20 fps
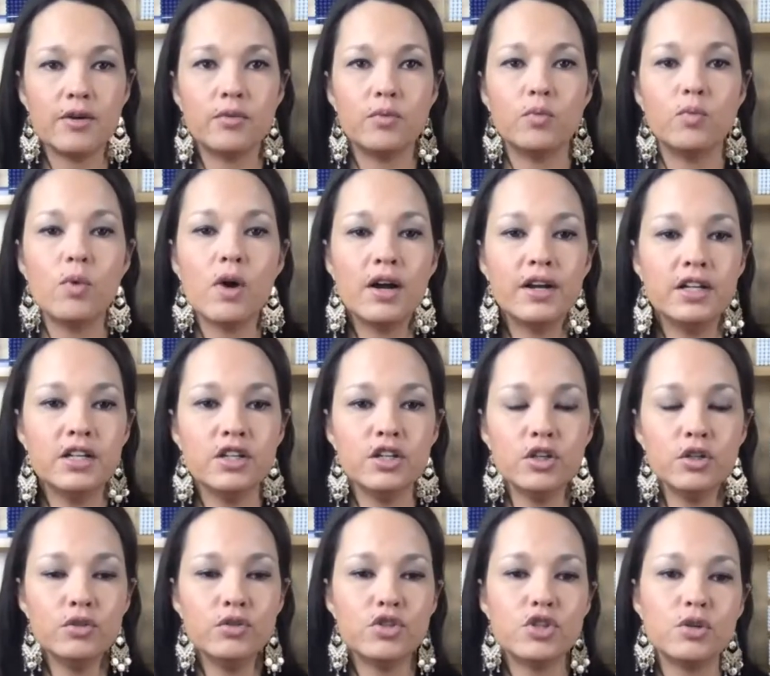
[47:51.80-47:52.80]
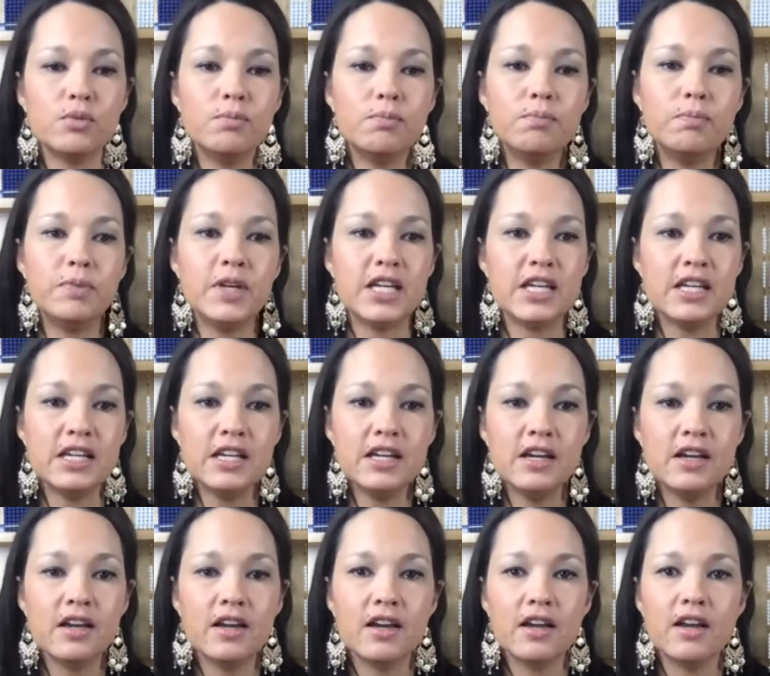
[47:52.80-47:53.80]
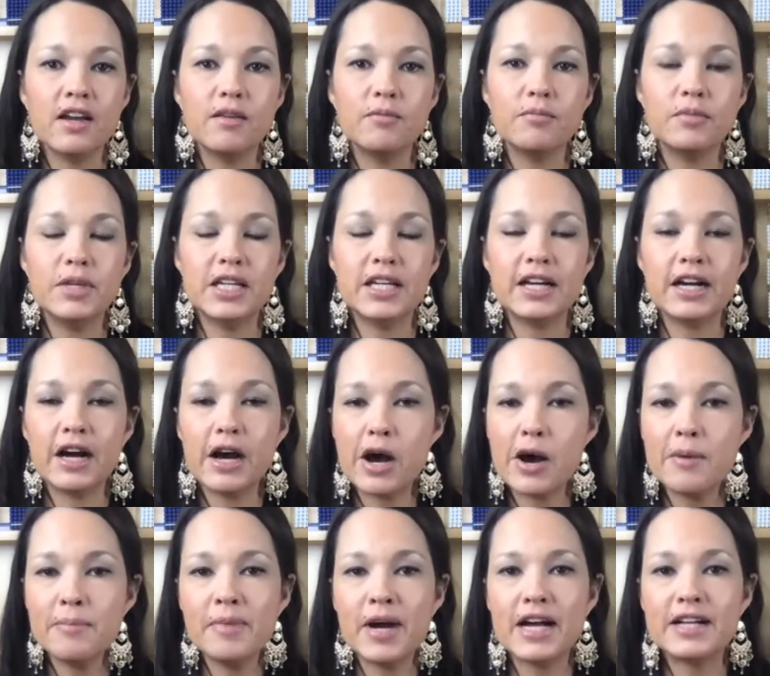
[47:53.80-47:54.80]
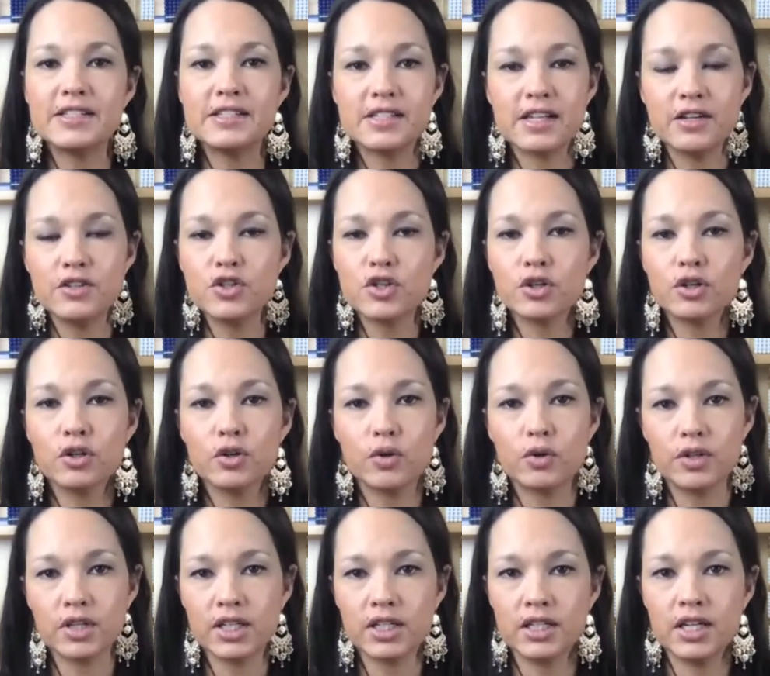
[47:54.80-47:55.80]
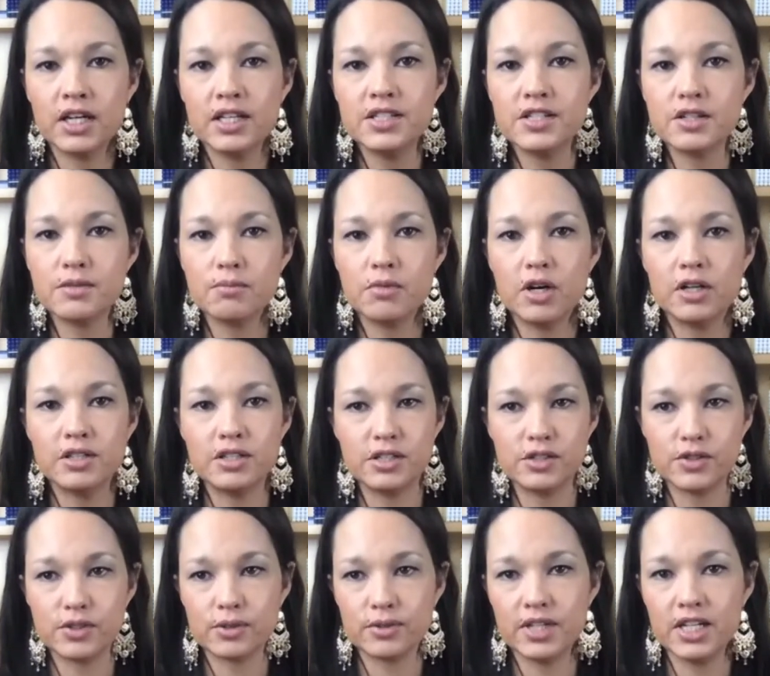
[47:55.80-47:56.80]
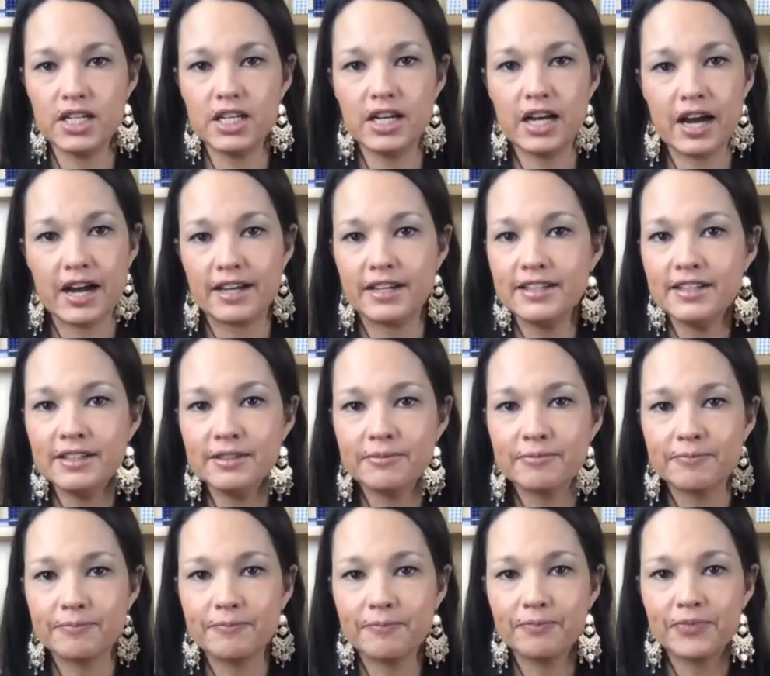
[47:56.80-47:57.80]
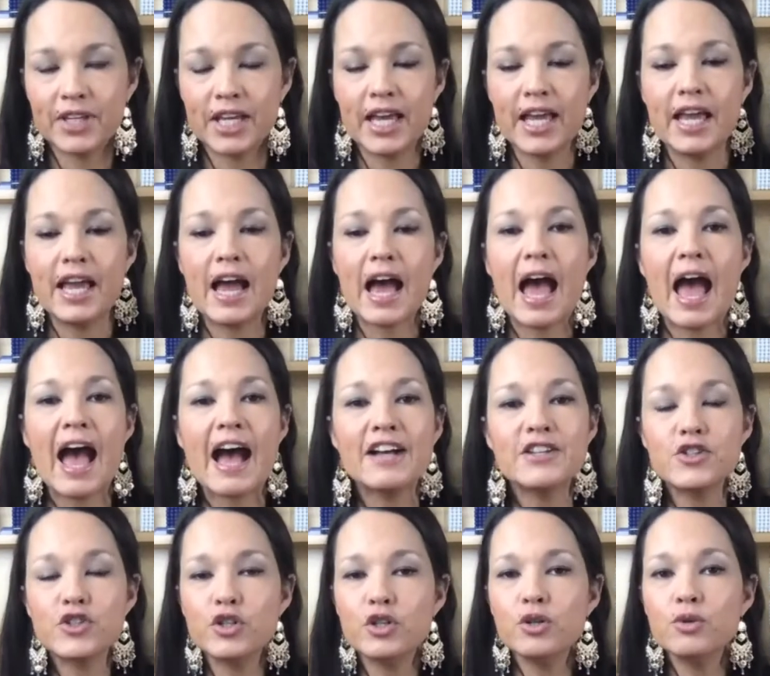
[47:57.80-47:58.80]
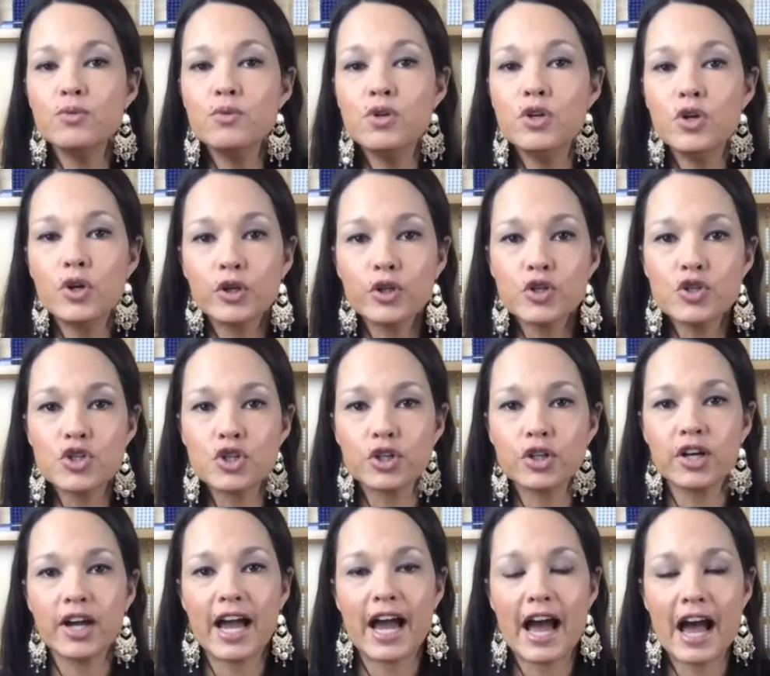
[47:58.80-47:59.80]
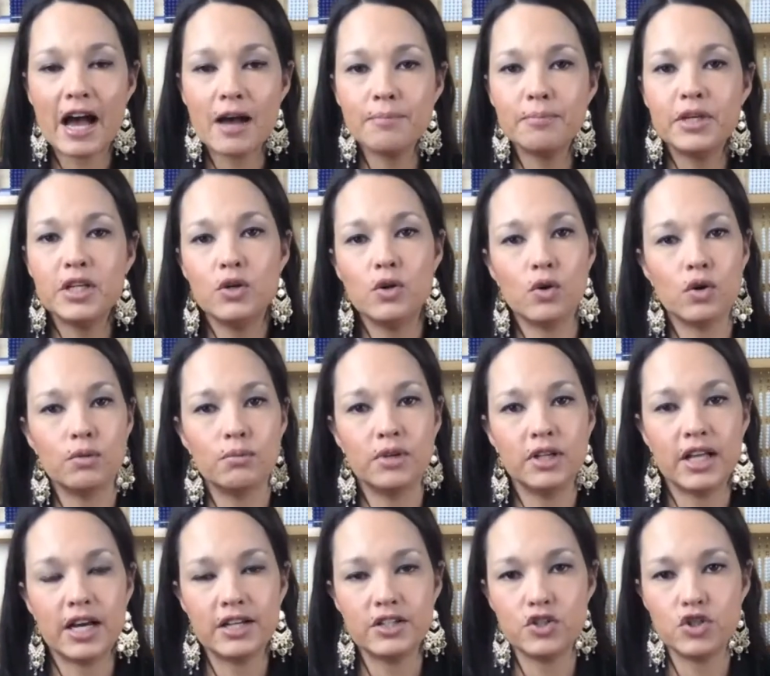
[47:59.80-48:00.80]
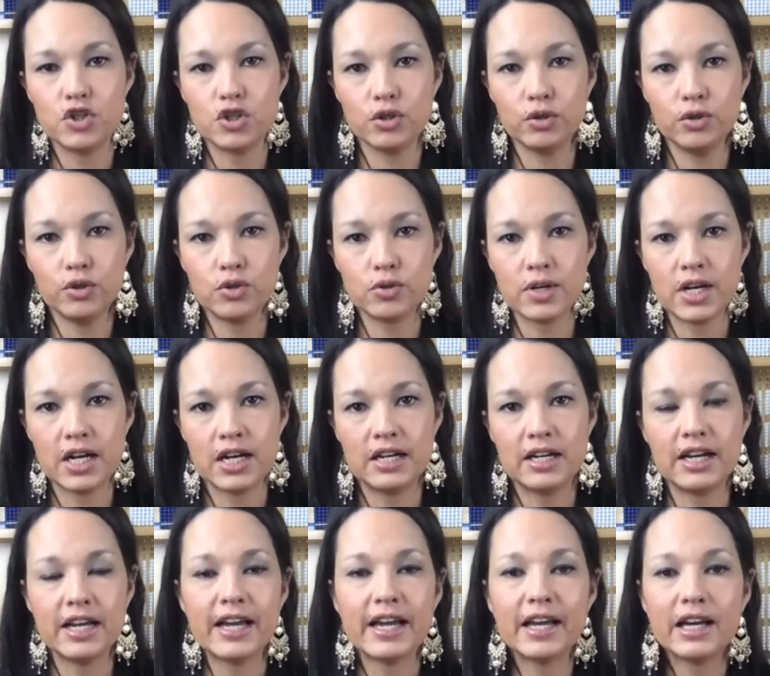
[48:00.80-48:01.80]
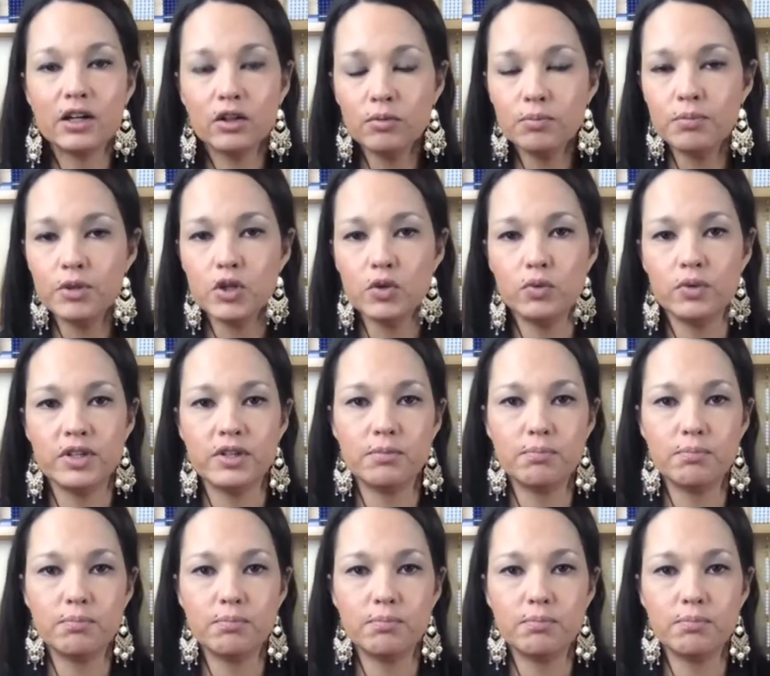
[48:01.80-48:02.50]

wanting you to become a centered, organized Montessori guide as you nurture happy, normalized children. And I help you with